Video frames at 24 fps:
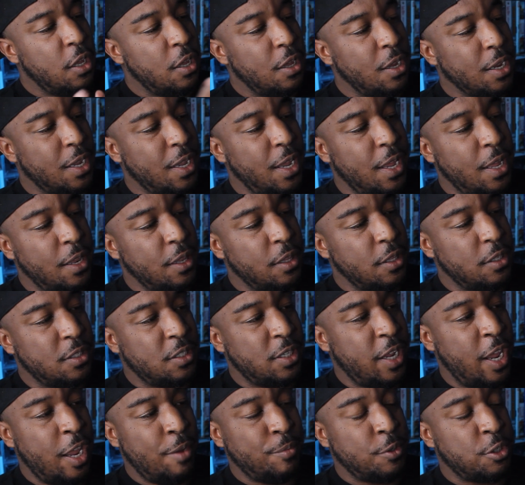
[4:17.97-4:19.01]
Again,
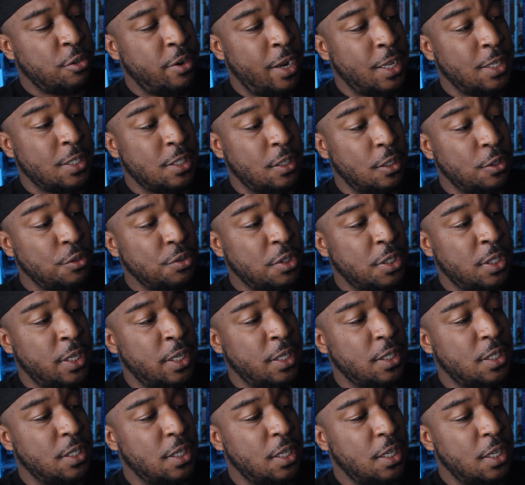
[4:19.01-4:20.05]
same
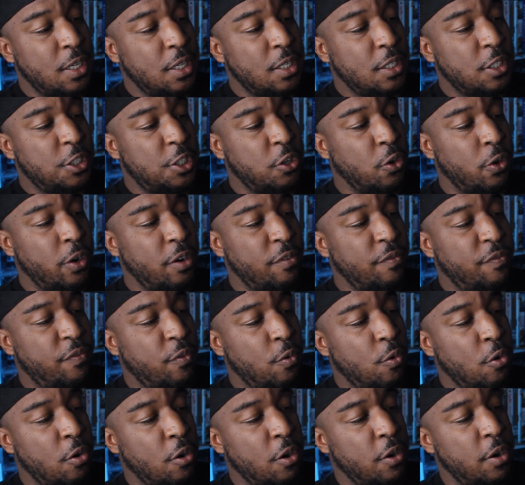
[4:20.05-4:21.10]
translucent Jordan
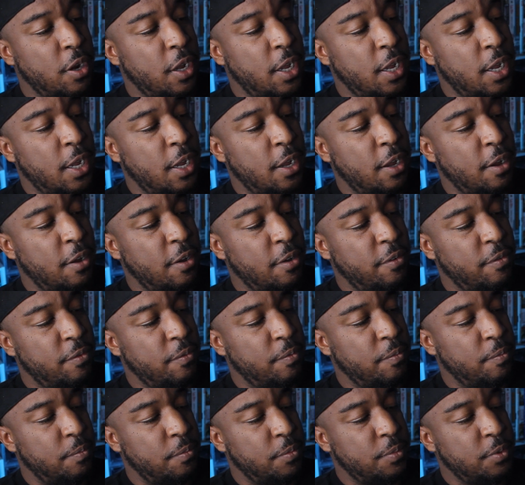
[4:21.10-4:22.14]
4
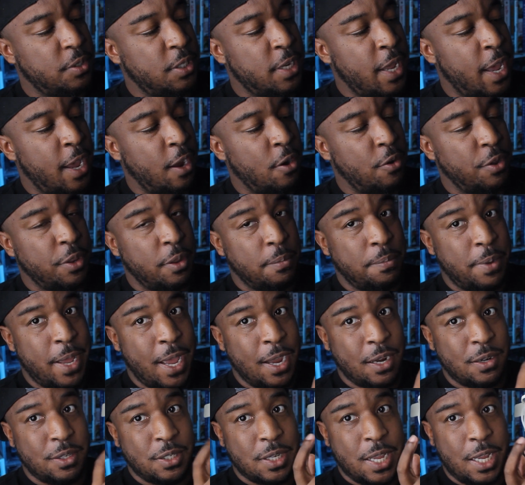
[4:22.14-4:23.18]
tag on the
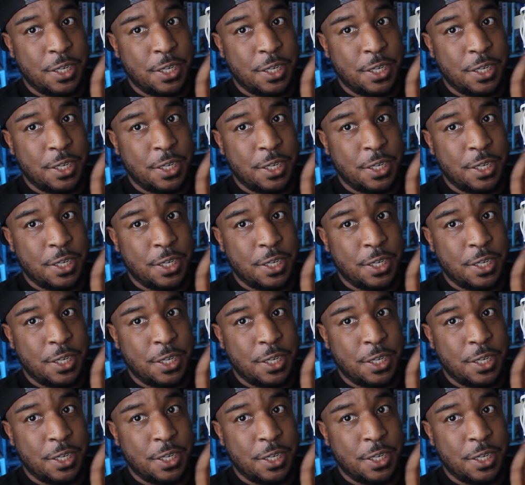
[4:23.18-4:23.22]
back.